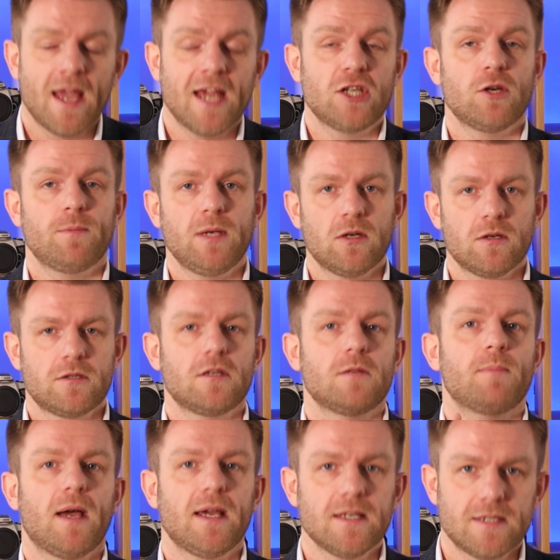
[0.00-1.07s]
It should be
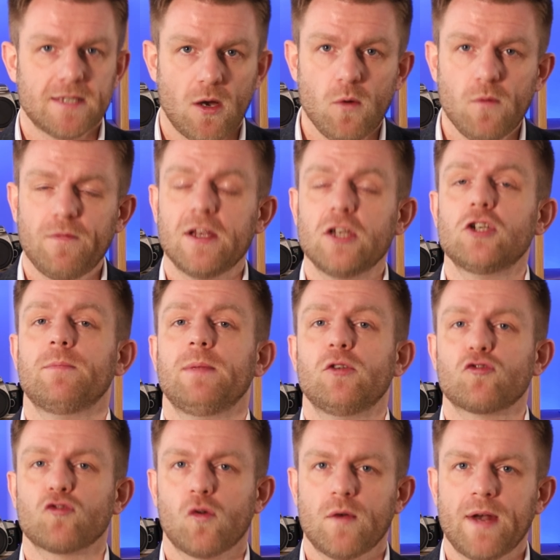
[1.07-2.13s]
understood by yourself, it should be
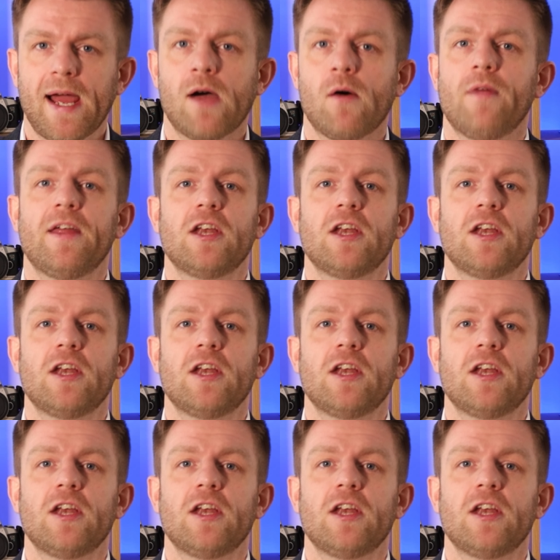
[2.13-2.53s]
drawn out,